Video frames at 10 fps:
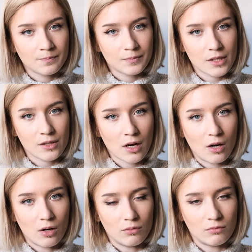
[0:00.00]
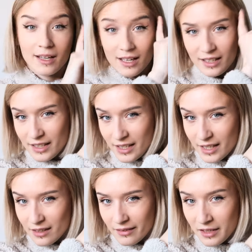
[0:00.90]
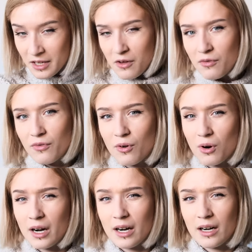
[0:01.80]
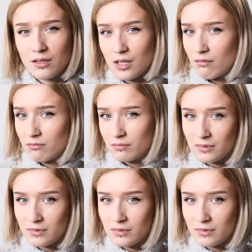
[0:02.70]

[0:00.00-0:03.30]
so click here for some